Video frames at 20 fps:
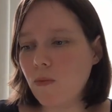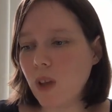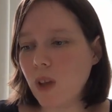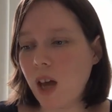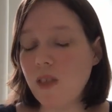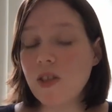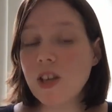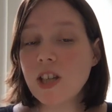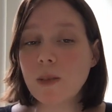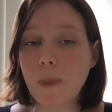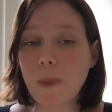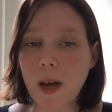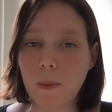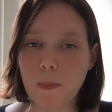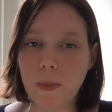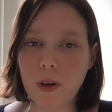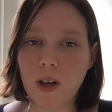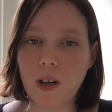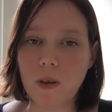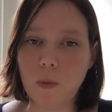in this
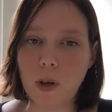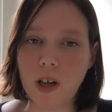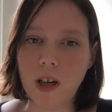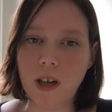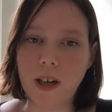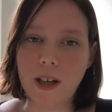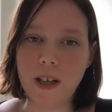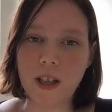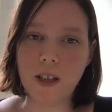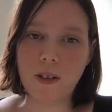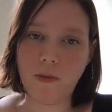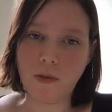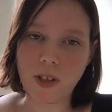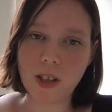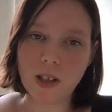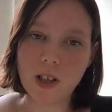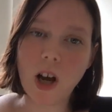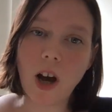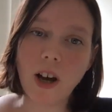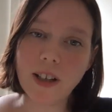paper, we're kind of
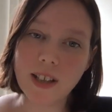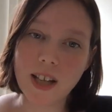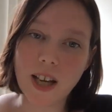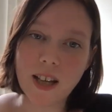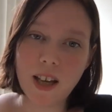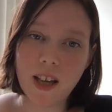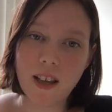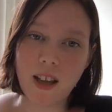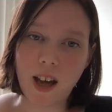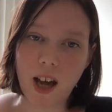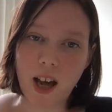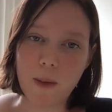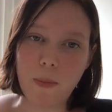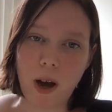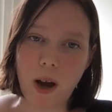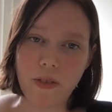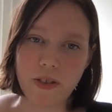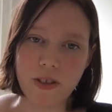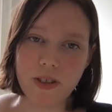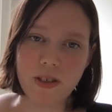taking that
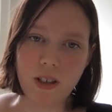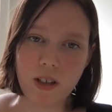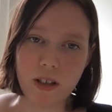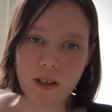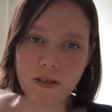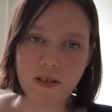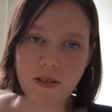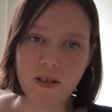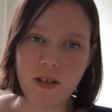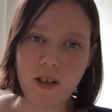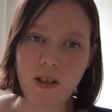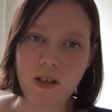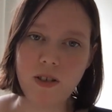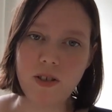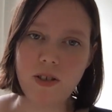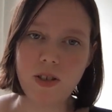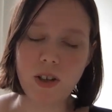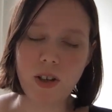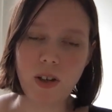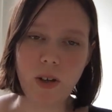hypothesis
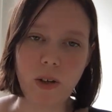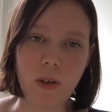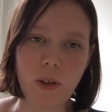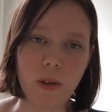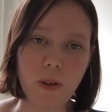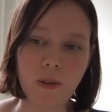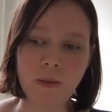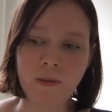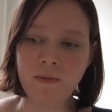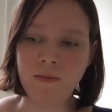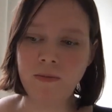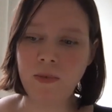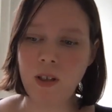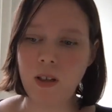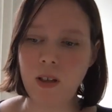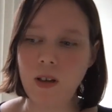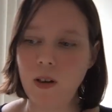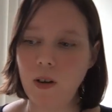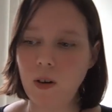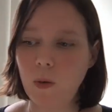to,
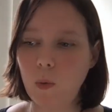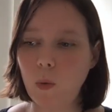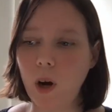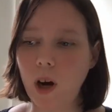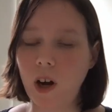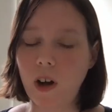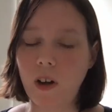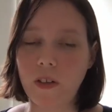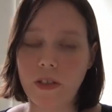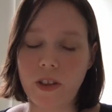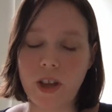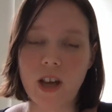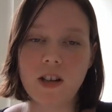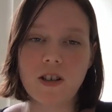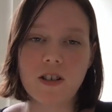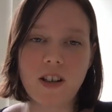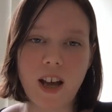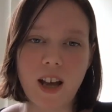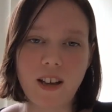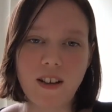well, the
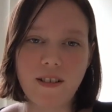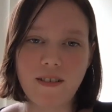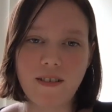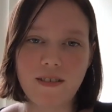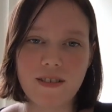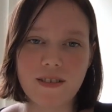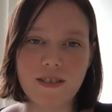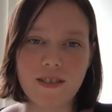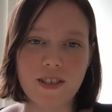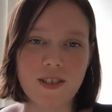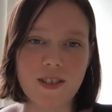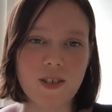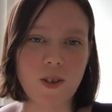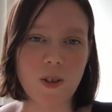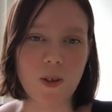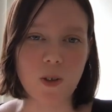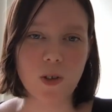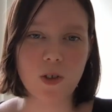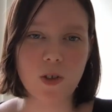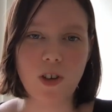internet is this
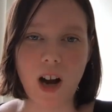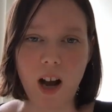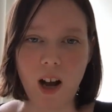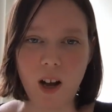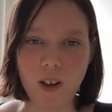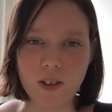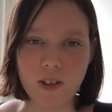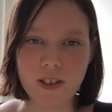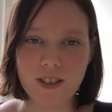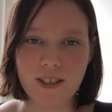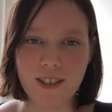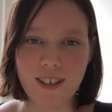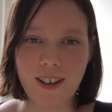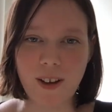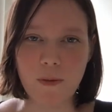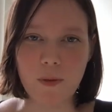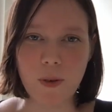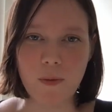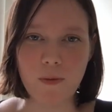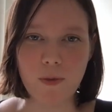huge crowd
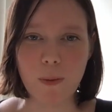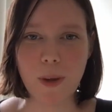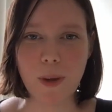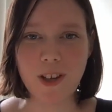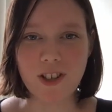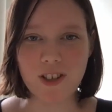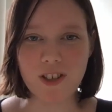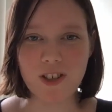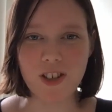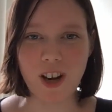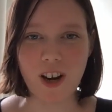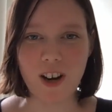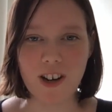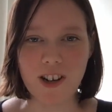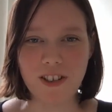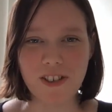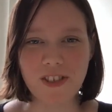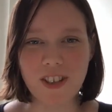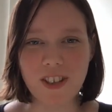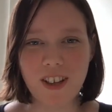of information
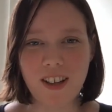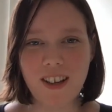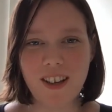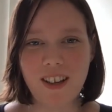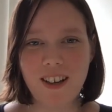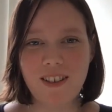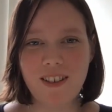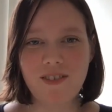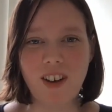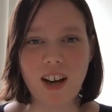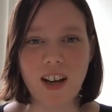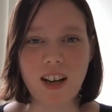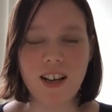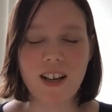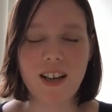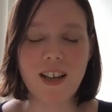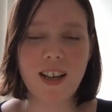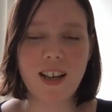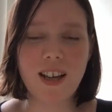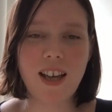sharers, right?
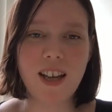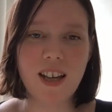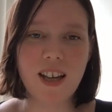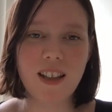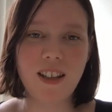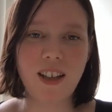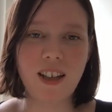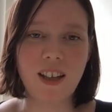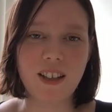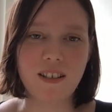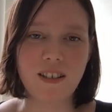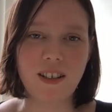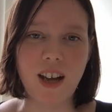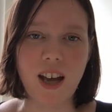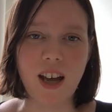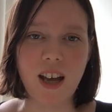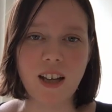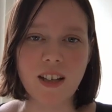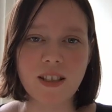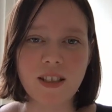Can the
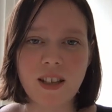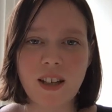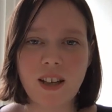internet